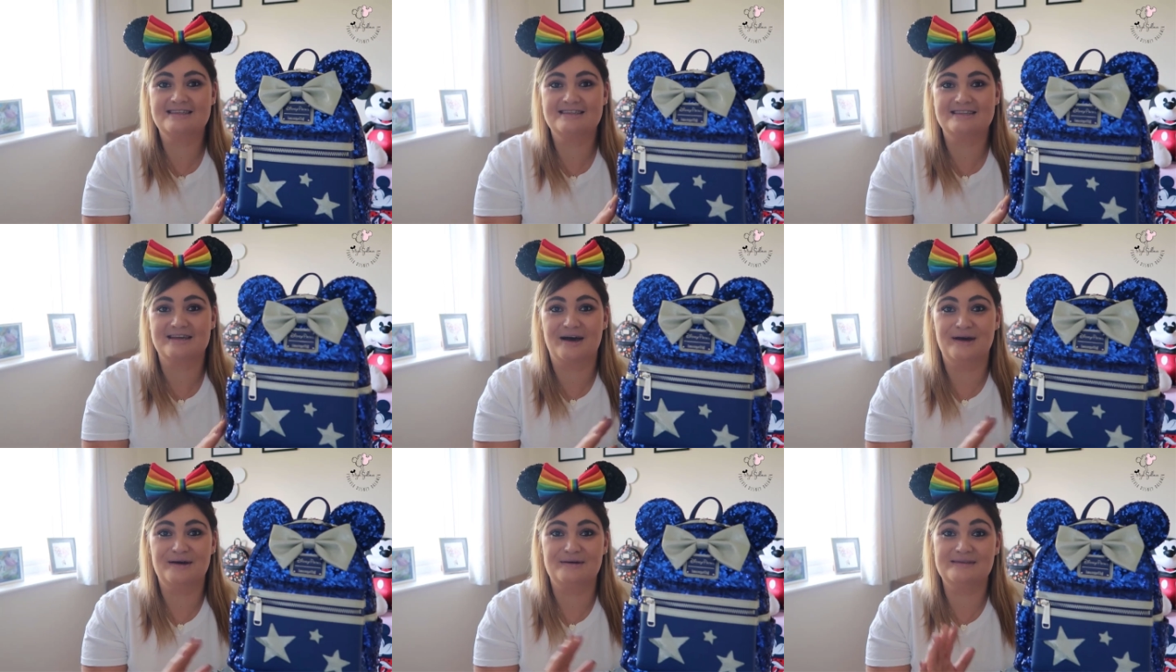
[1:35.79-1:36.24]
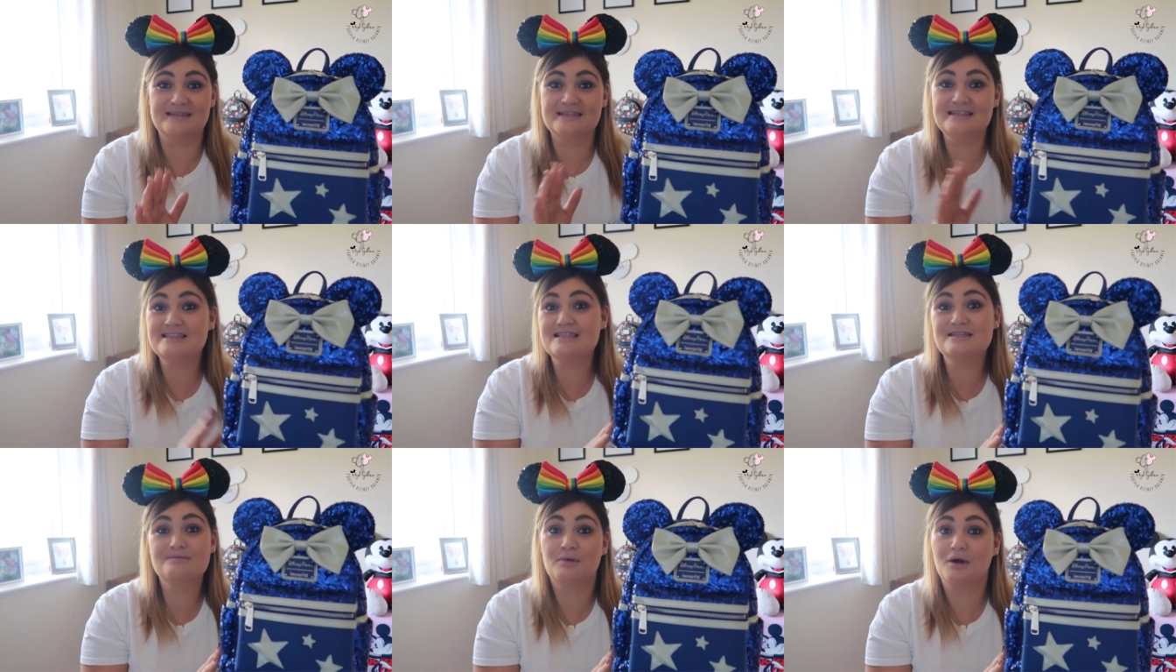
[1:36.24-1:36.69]
So
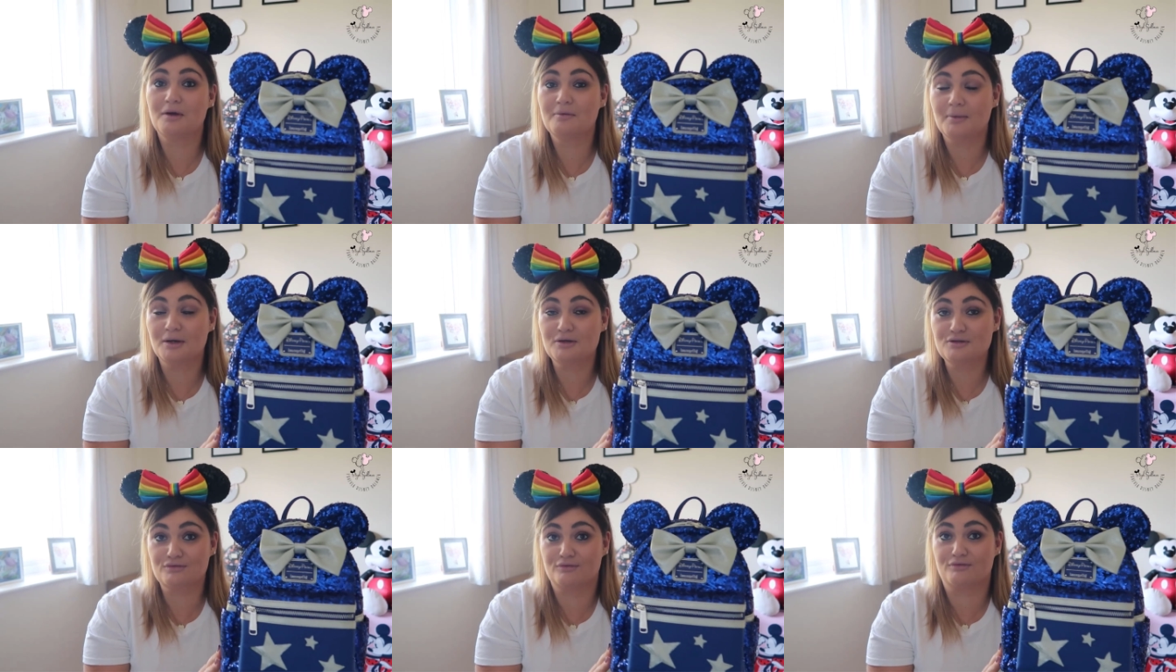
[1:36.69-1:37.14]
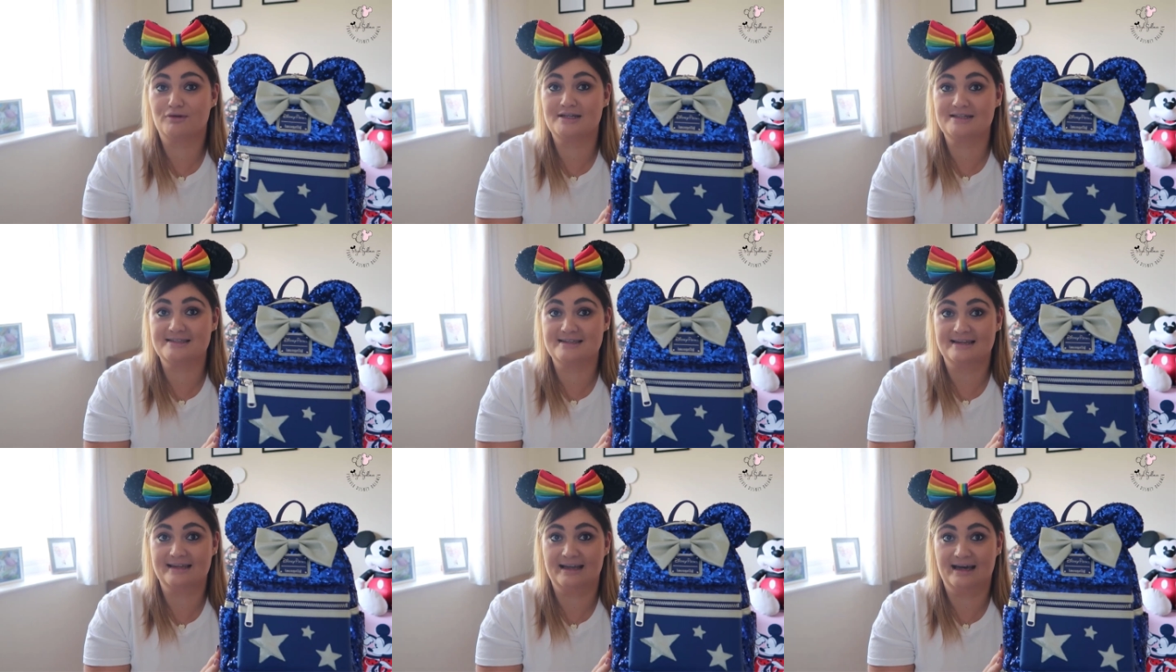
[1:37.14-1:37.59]
this is my most
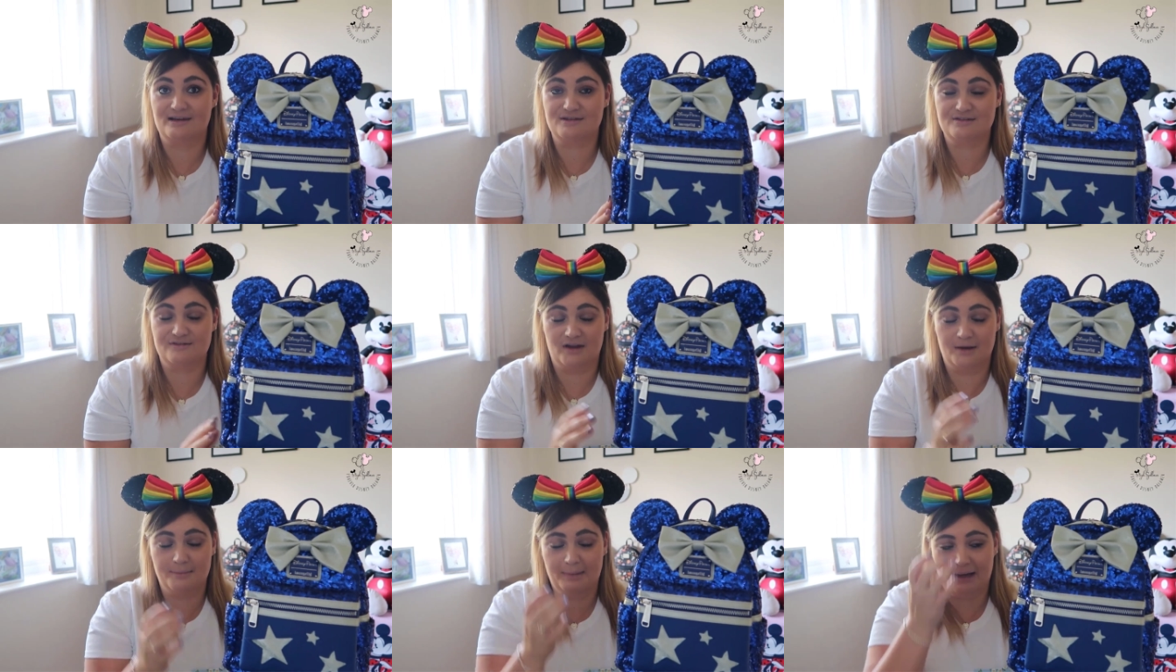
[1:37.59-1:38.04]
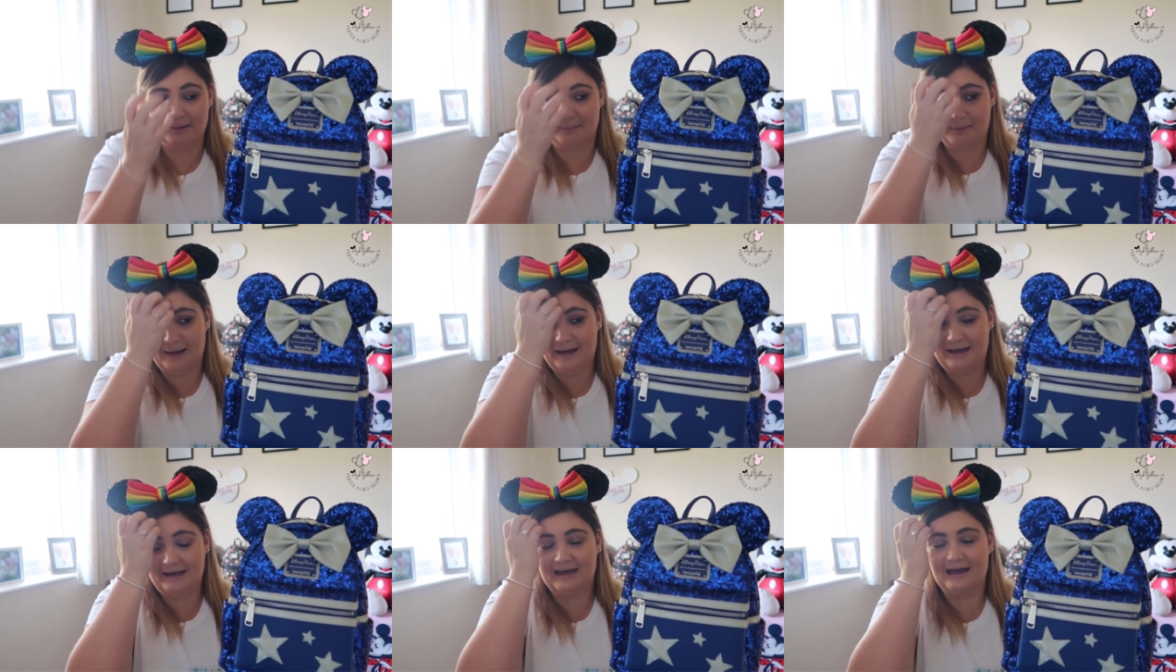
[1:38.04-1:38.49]
recent Loungefly
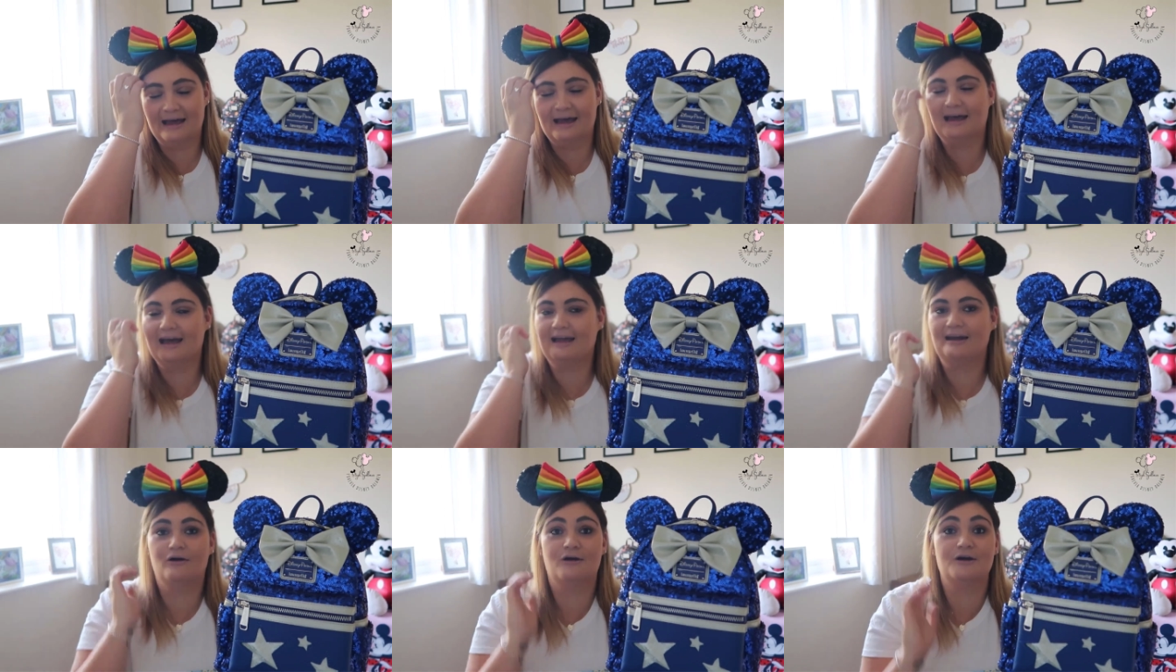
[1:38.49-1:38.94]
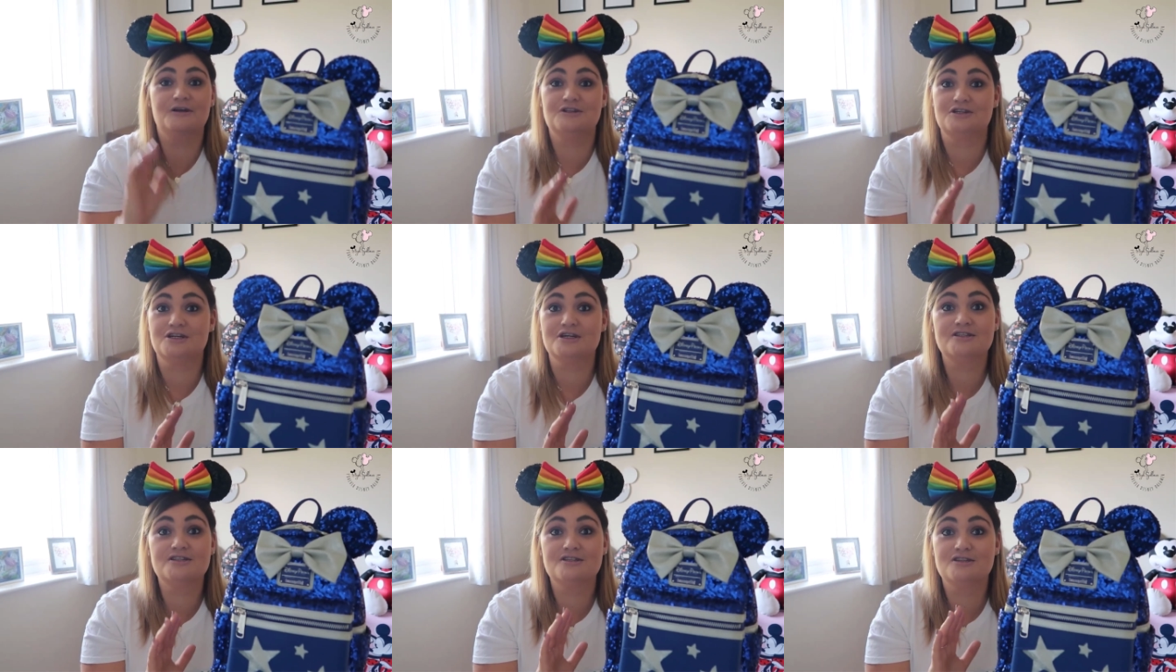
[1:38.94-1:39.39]
backpack and I
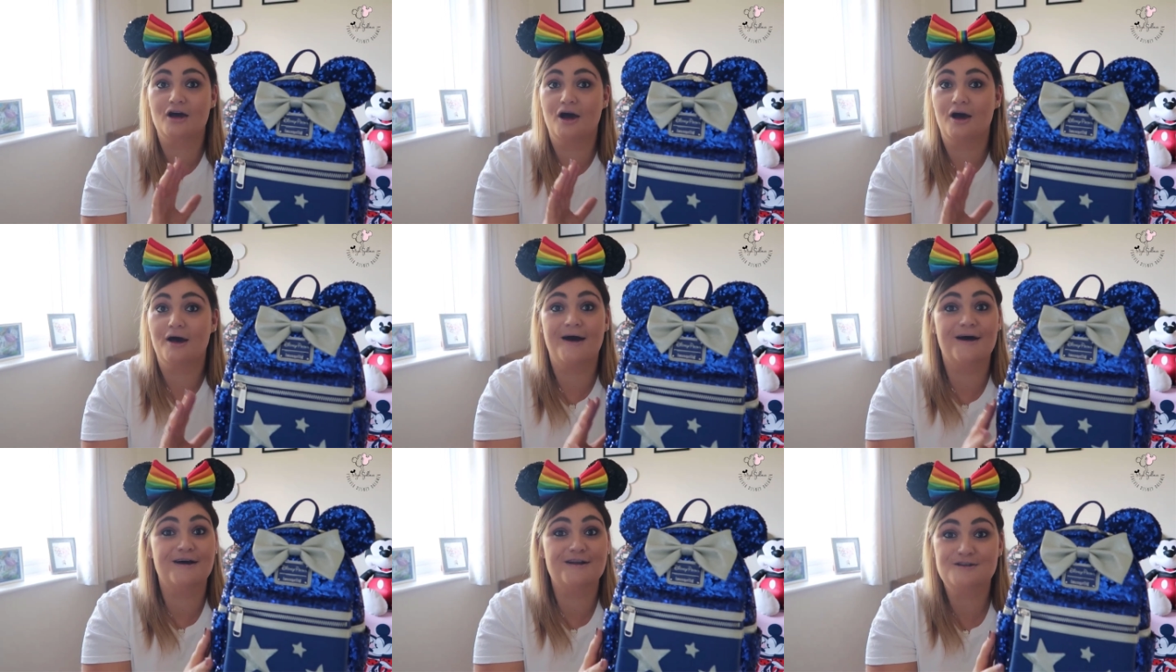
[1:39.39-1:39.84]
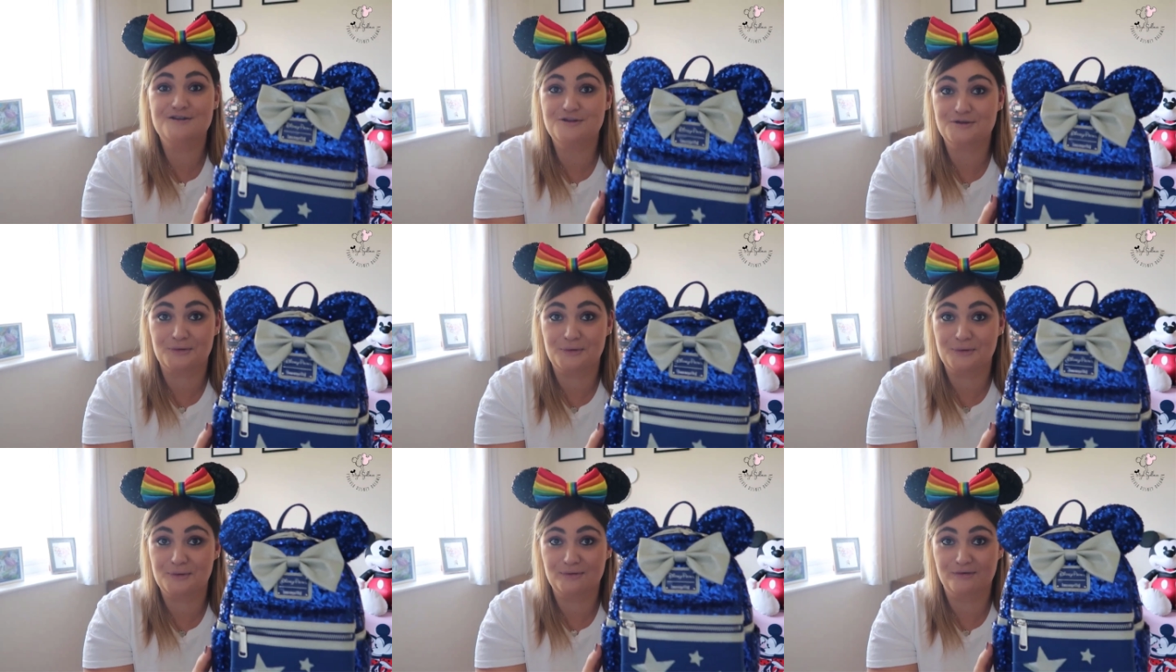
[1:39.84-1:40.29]
just
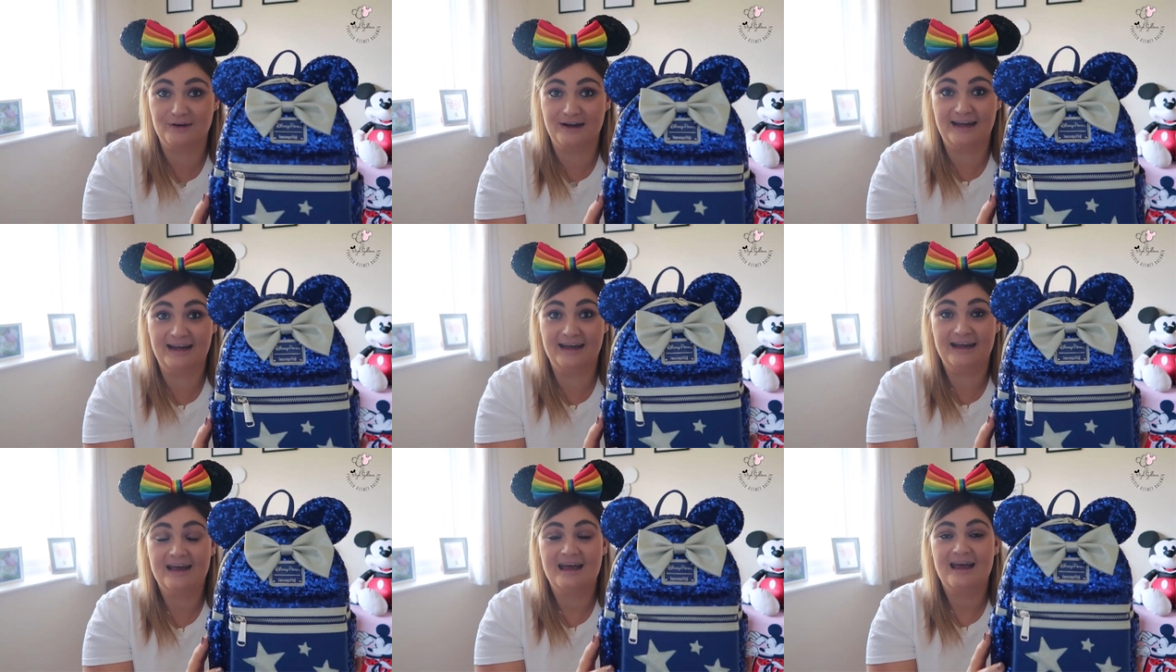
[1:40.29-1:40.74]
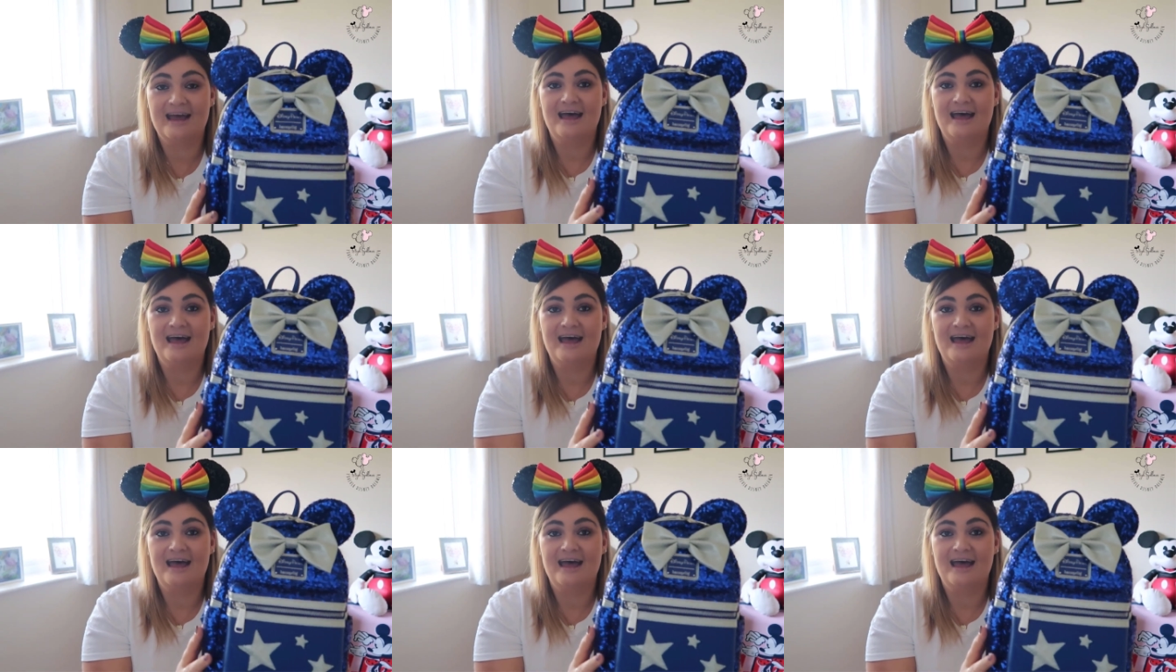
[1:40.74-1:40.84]
adore it.